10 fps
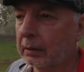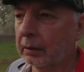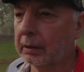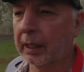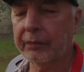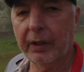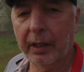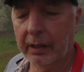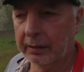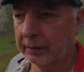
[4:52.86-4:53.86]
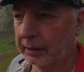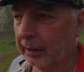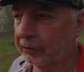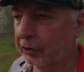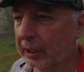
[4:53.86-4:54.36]
look after
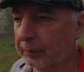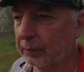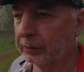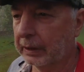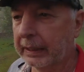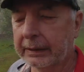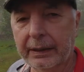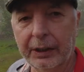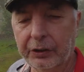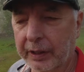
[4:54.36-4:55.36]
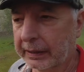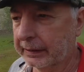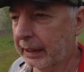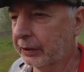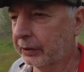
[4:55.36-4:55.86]
animals, etc.,
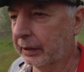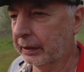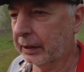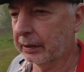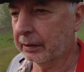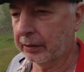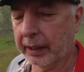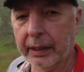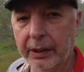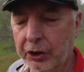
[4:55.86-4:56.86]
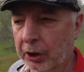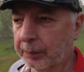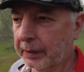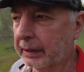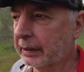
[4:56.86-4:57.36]
etc., and a cracking
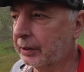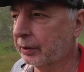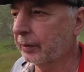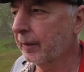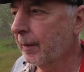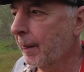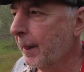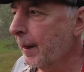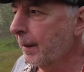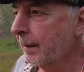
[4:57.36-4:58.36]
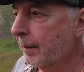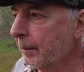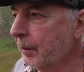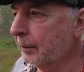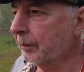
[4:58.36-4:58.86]
job they did too.
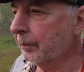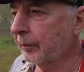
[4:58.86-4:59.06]
But